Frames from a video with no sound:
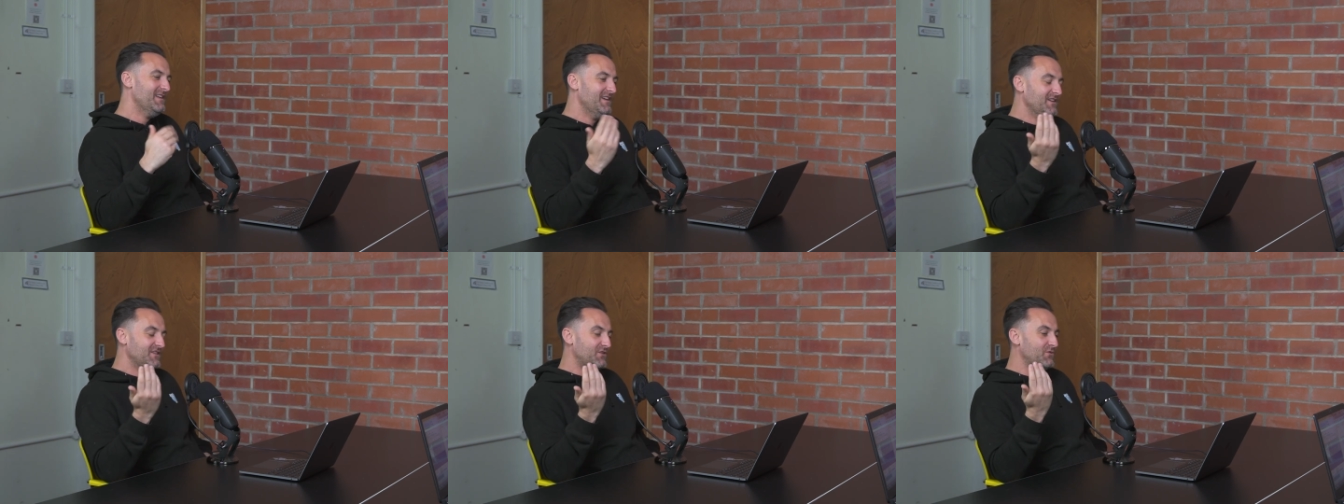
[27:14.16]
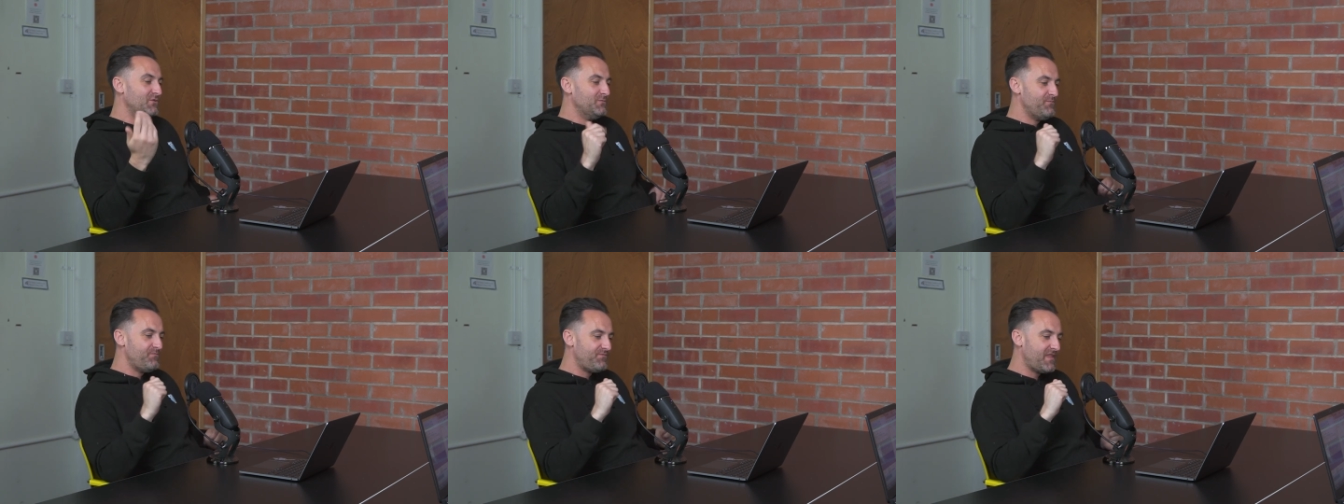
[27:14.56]

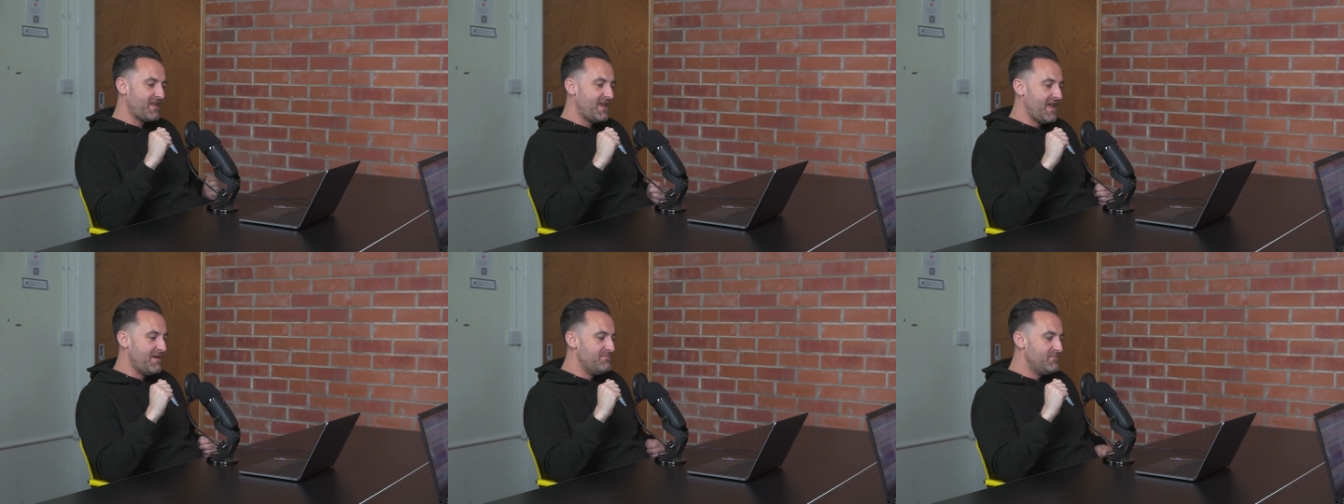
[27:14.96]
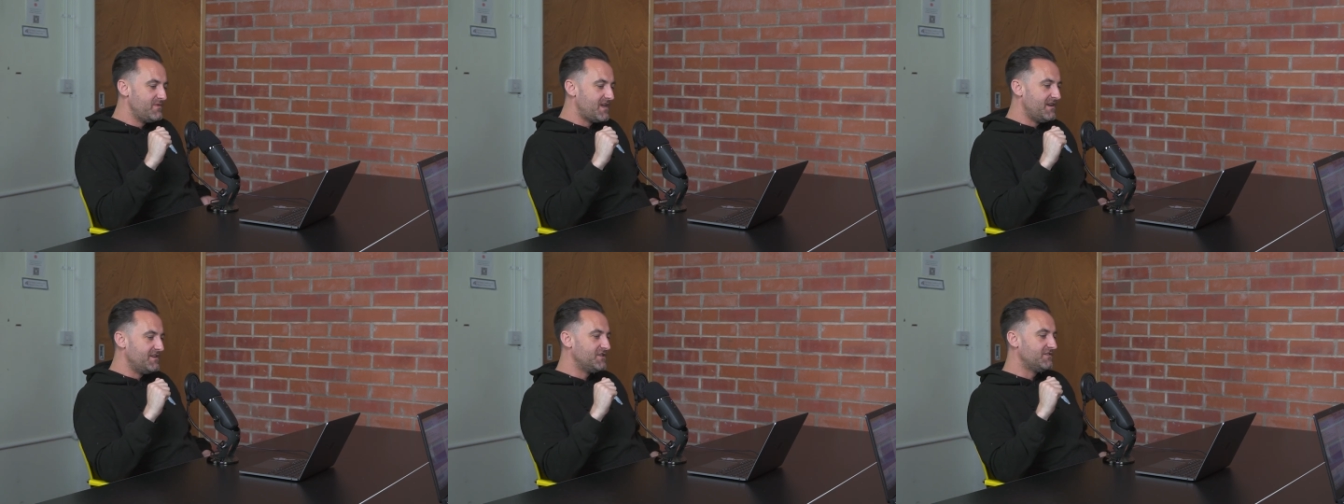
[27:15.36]
So,
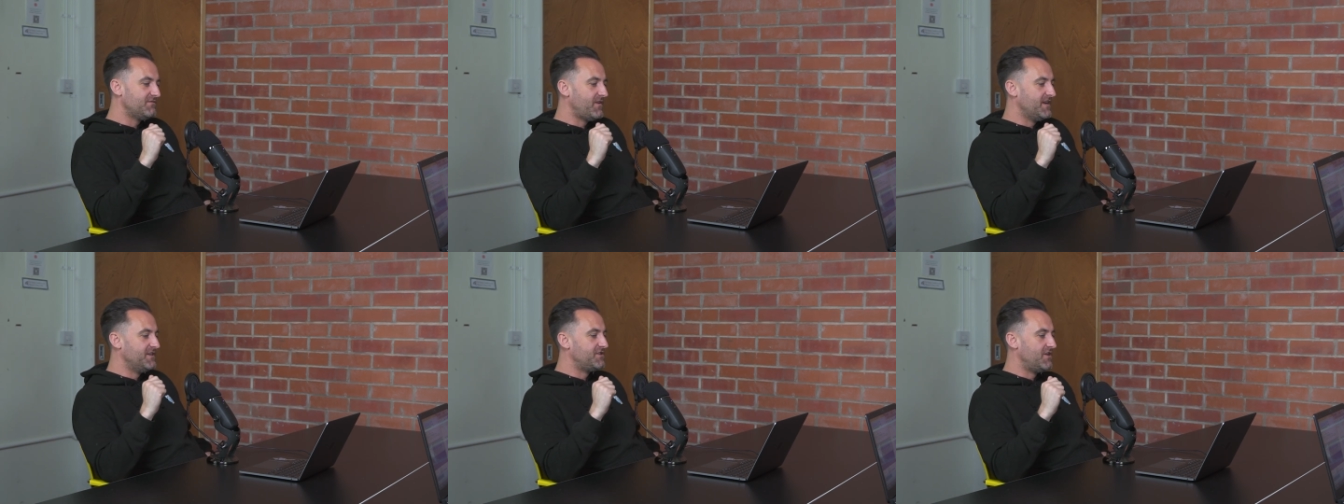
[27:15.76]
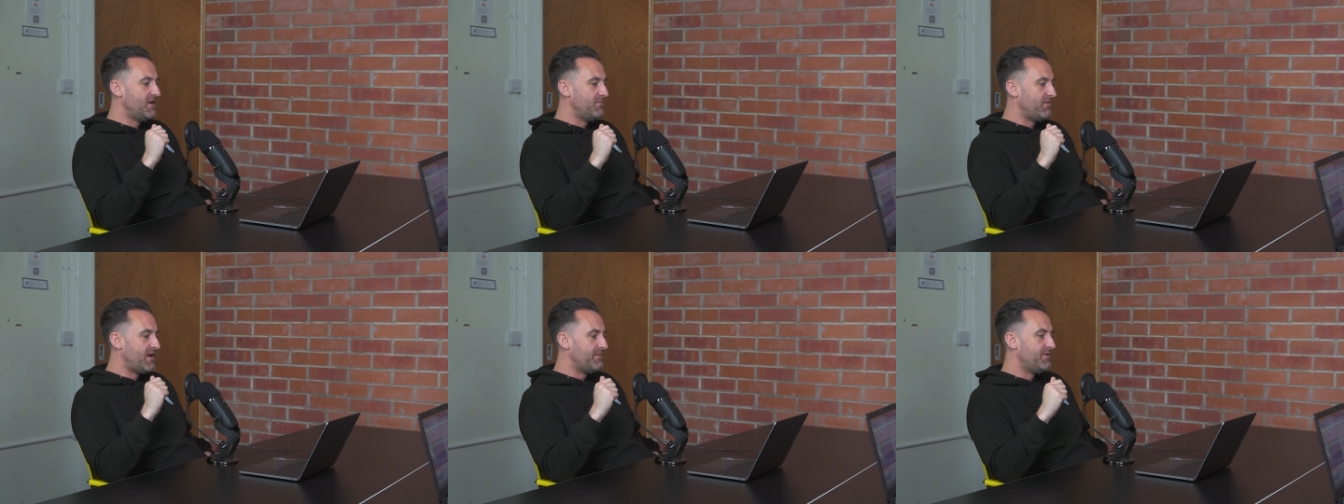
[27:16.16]
can I just
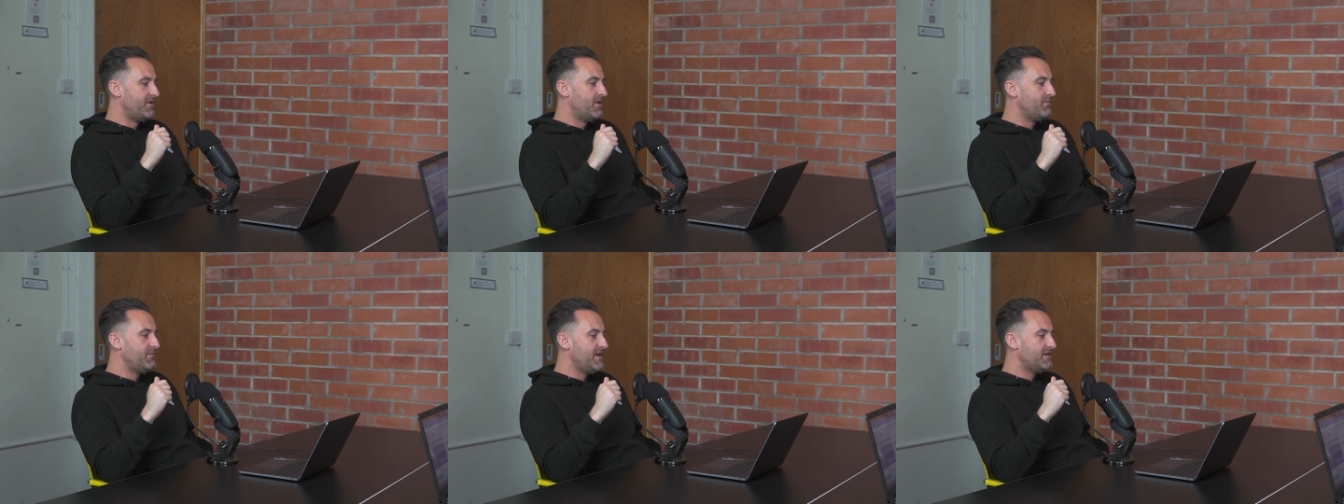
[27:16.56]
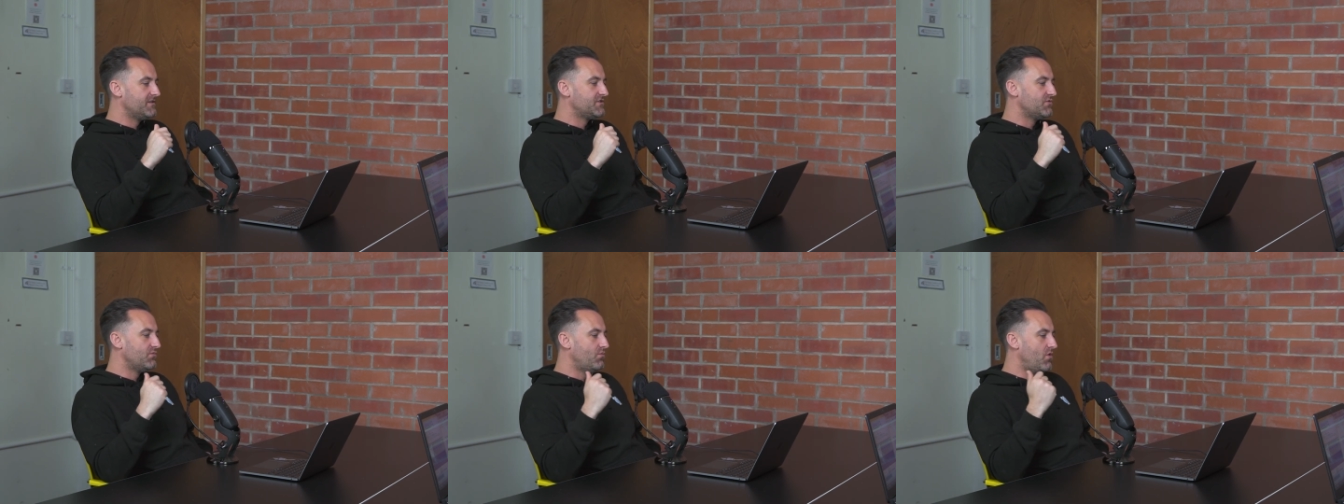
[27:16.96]
wrapping up there?
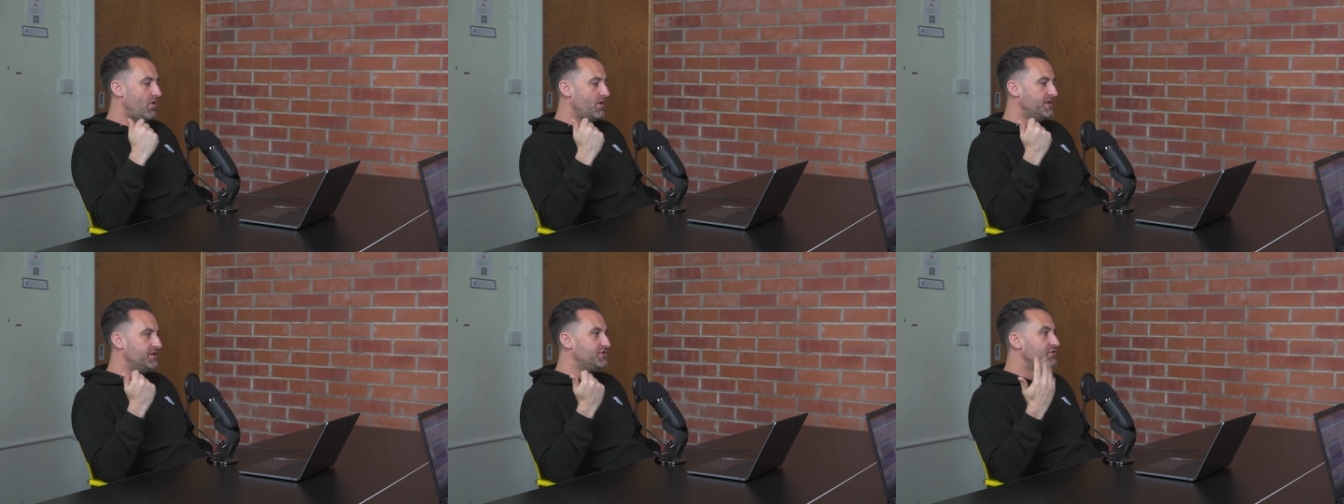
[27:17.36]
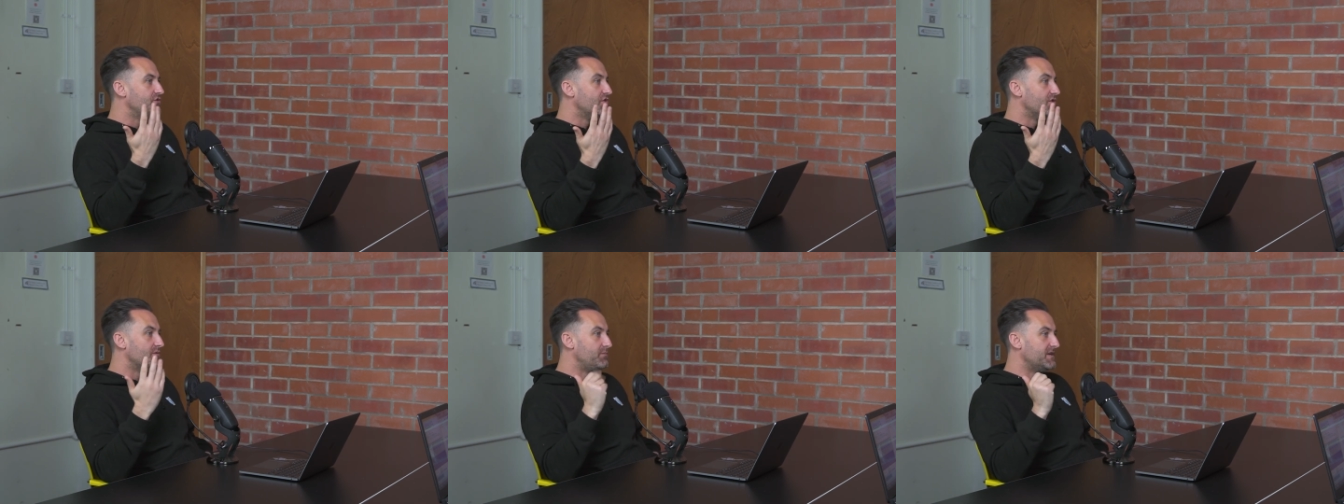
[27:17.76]
So, what is
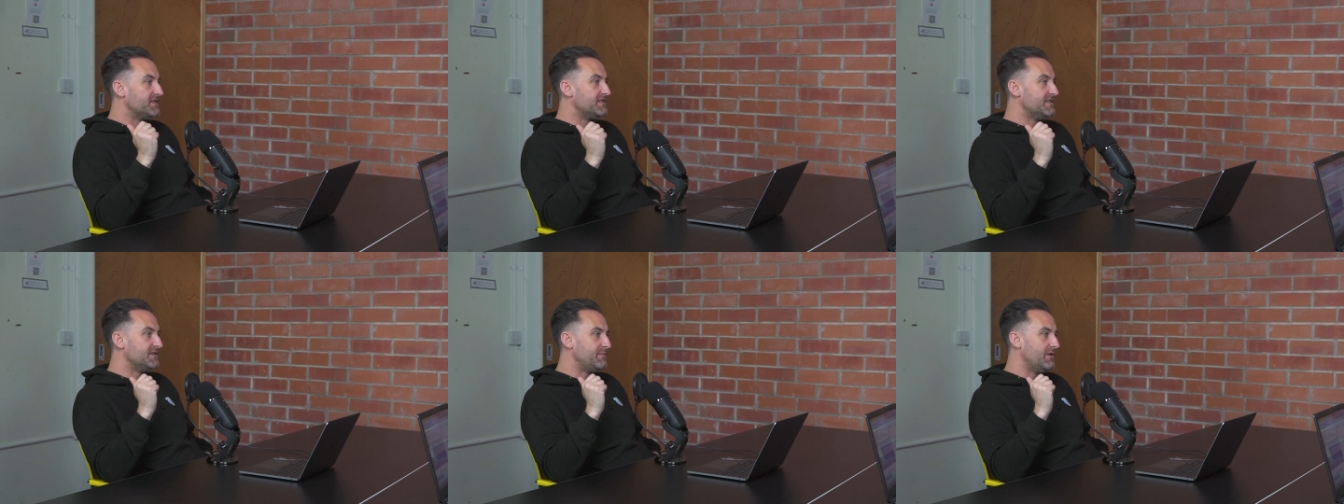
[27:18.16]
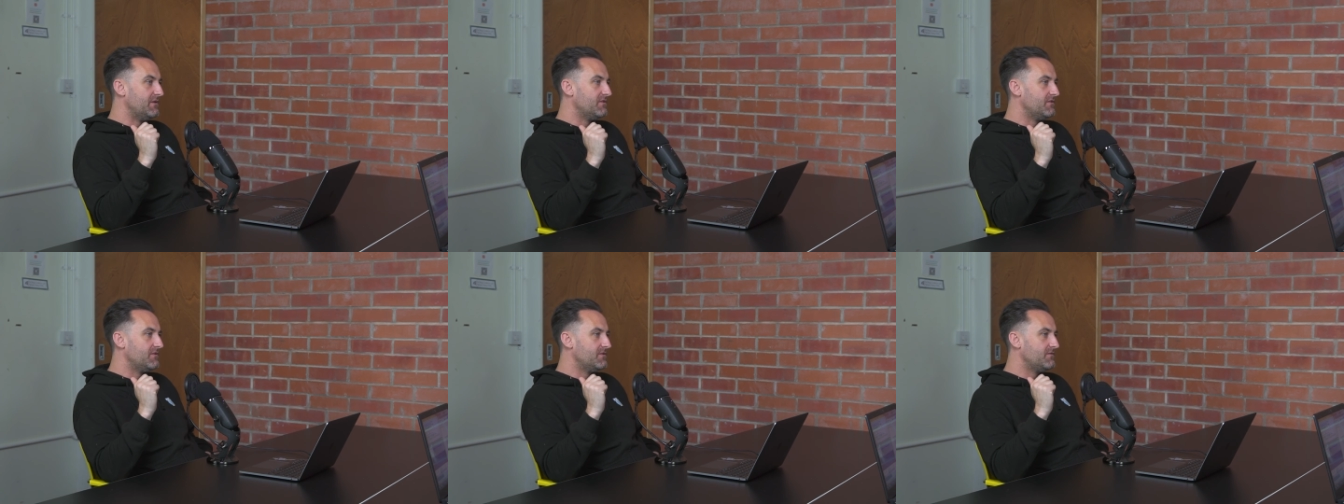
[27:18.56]
your business
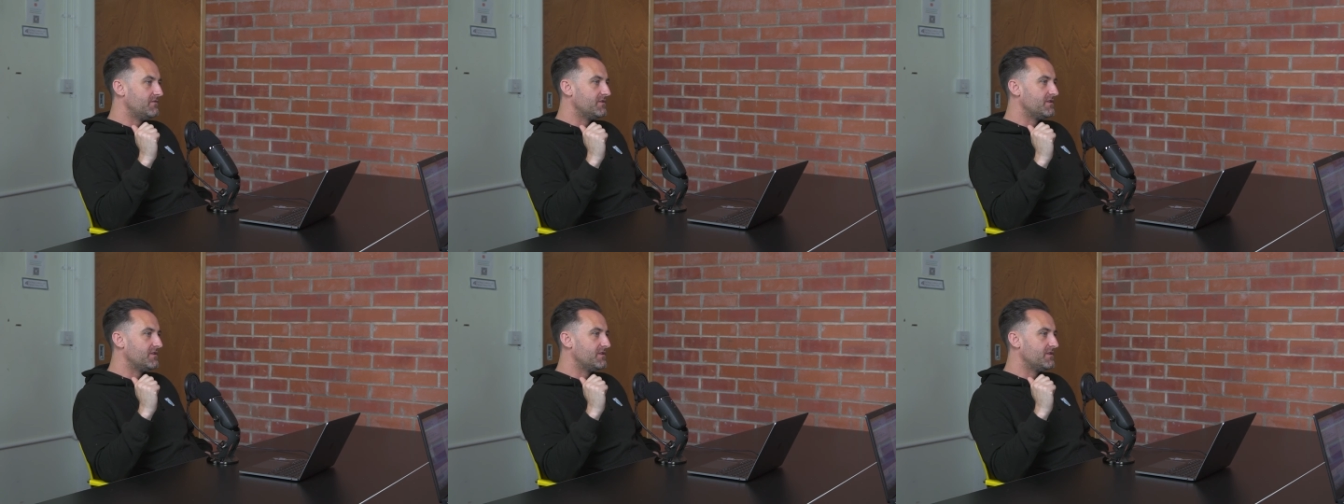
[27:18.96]
builder for